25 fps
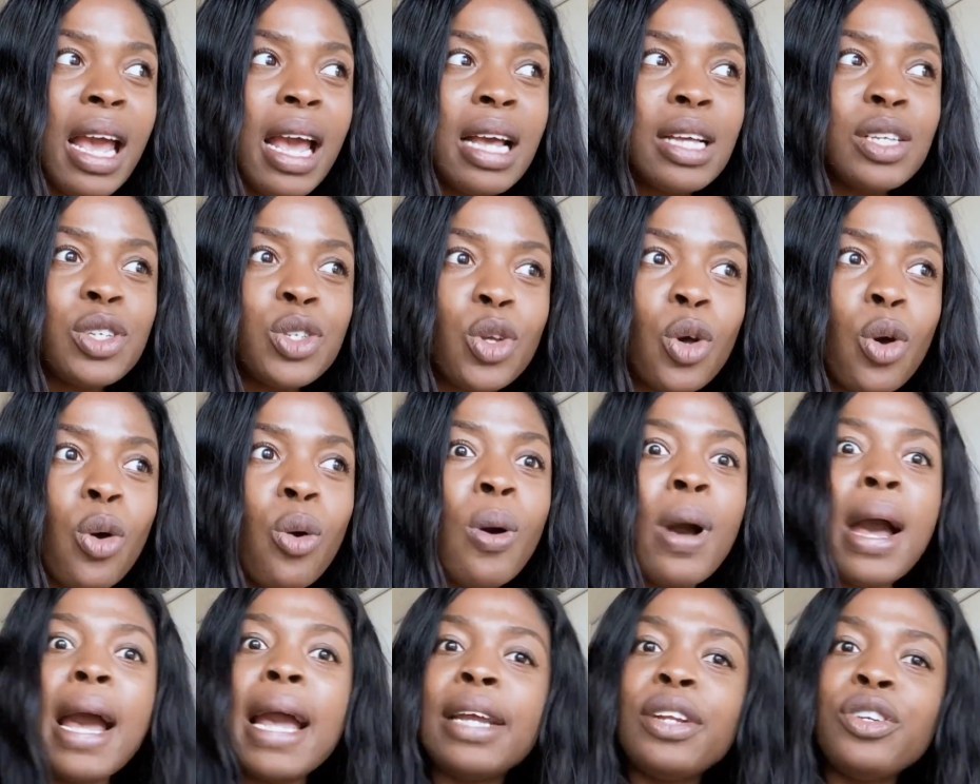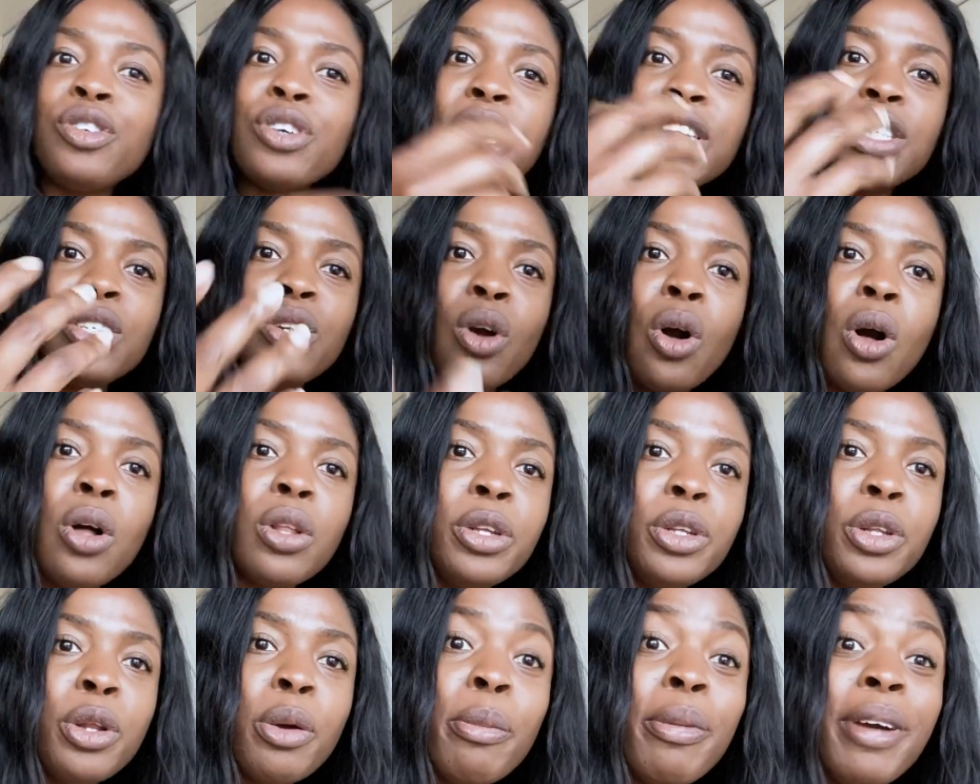So I tried to call
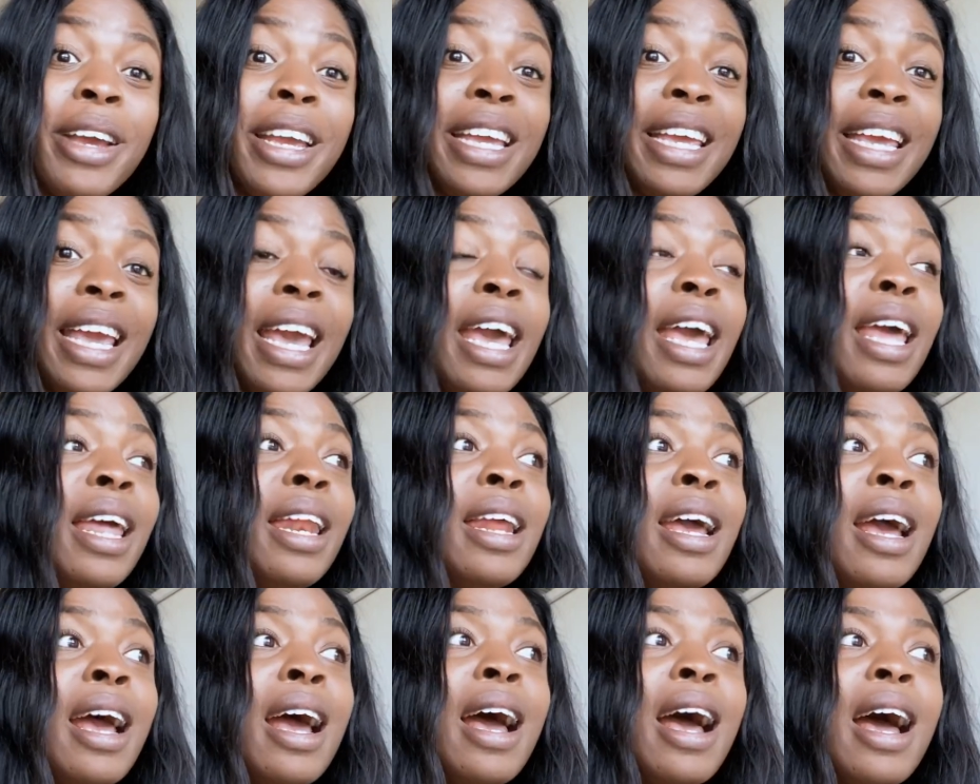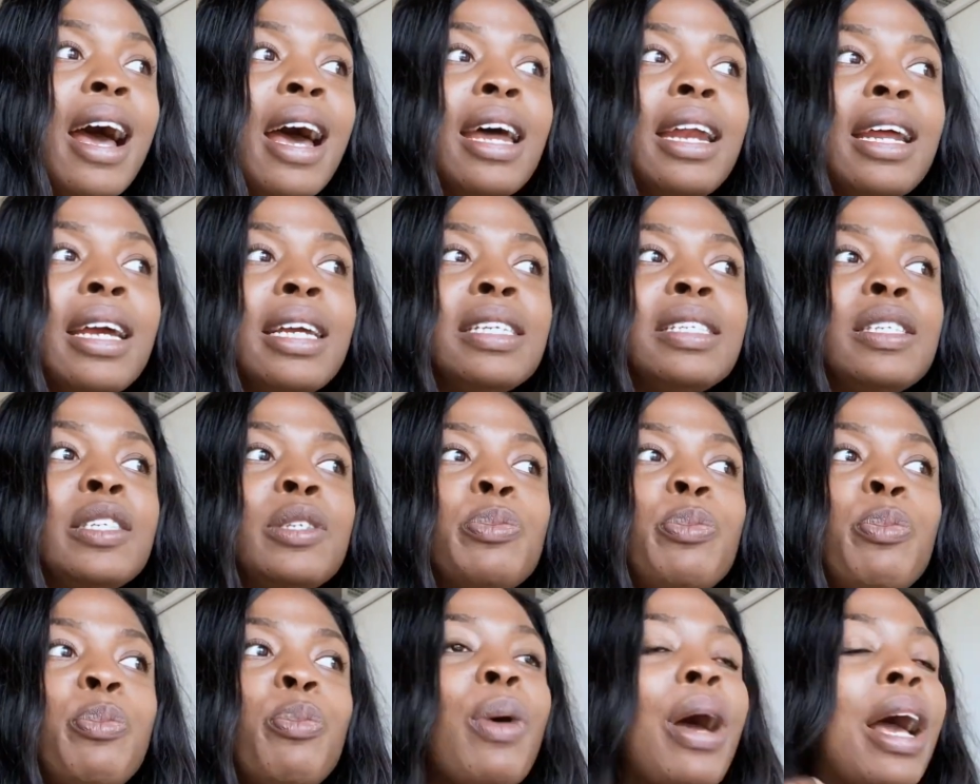the number again, and
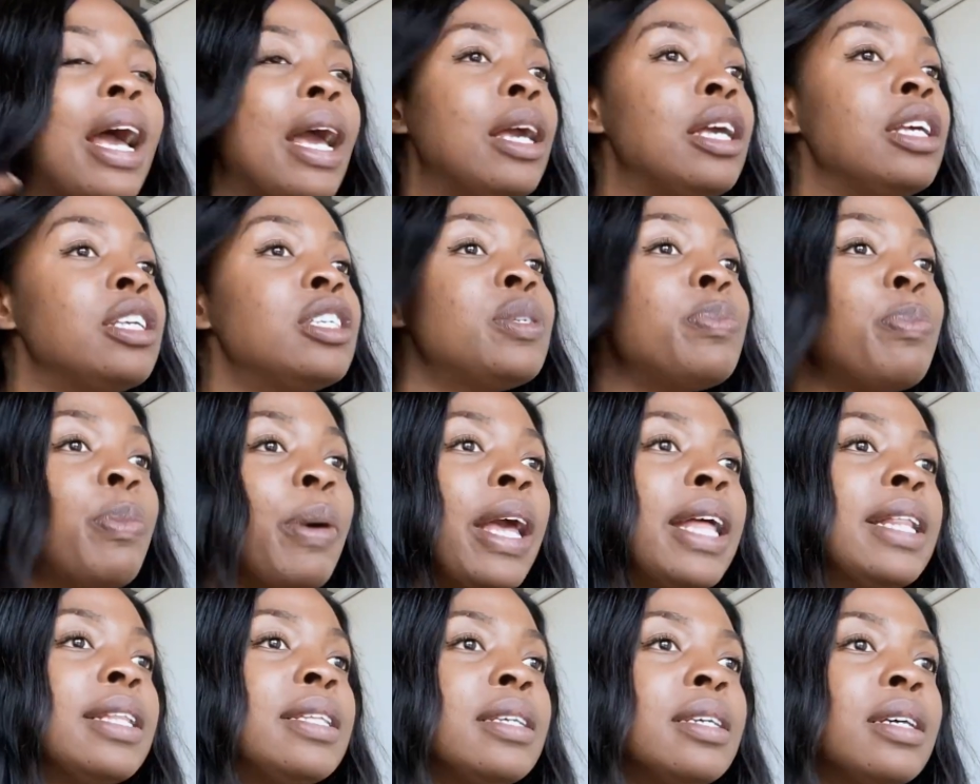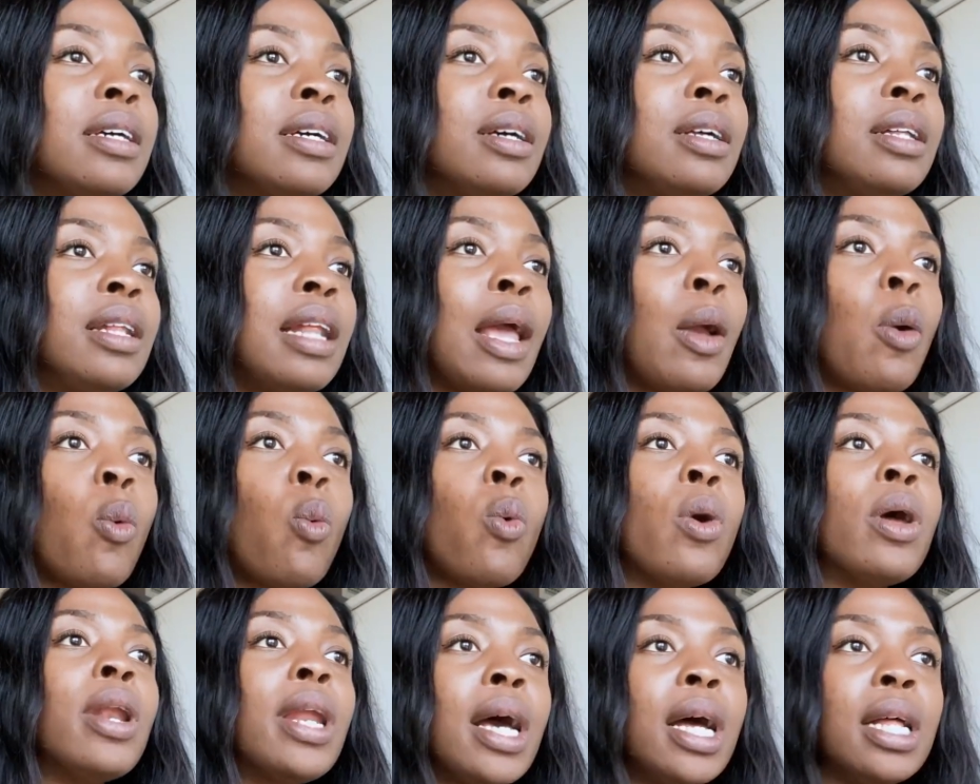I spent like
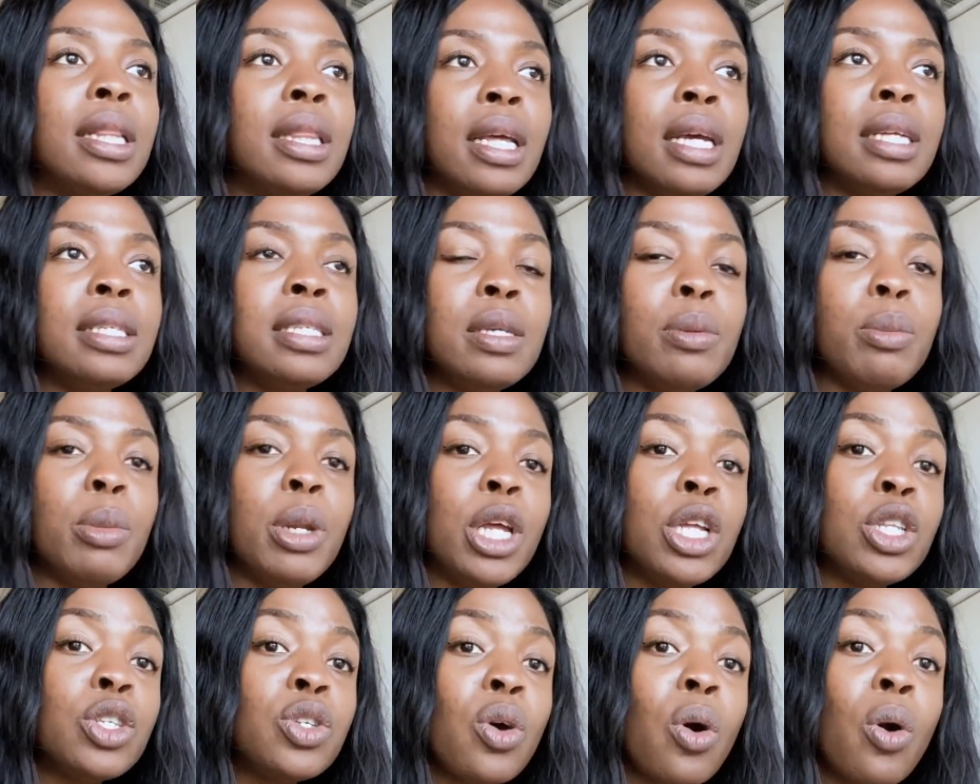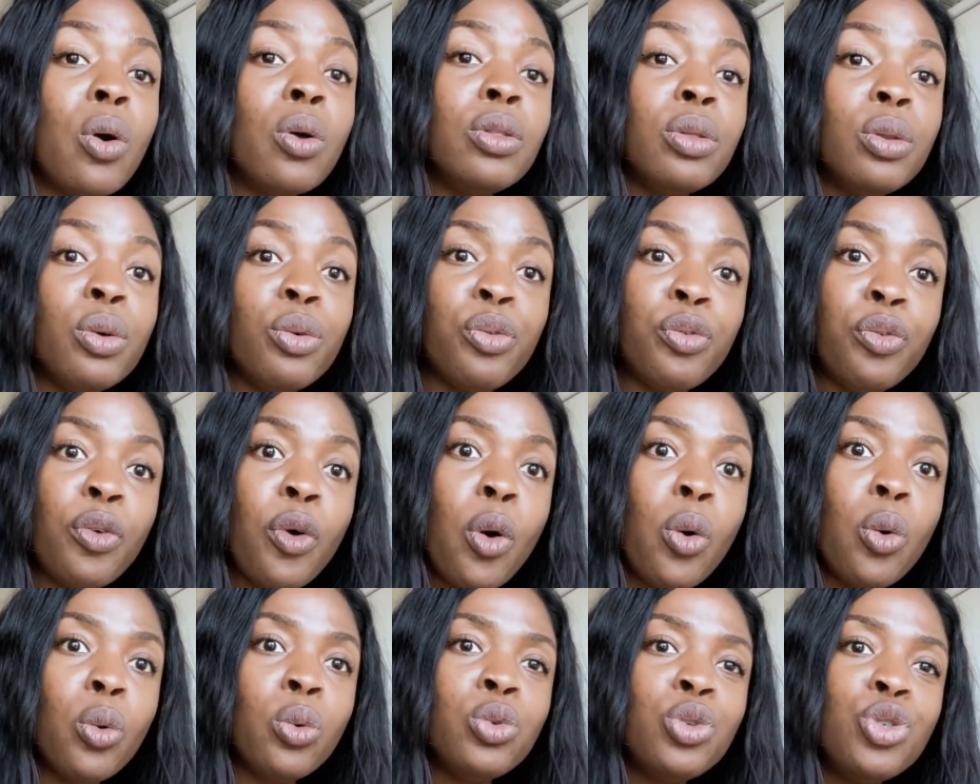1 hour 30 minutes on the
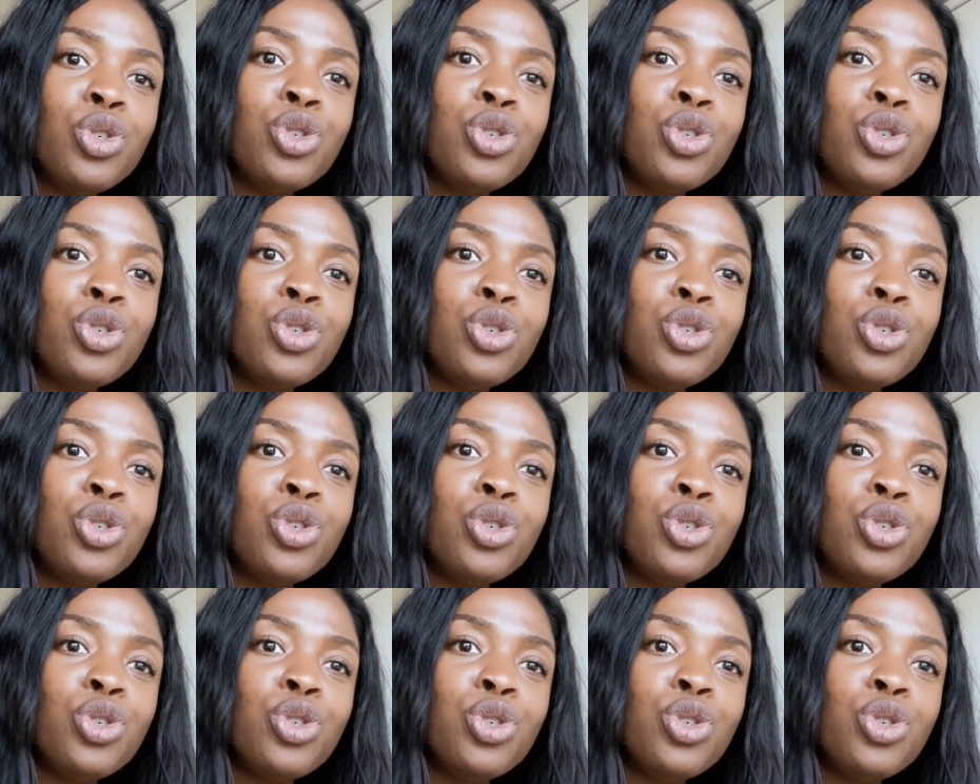phone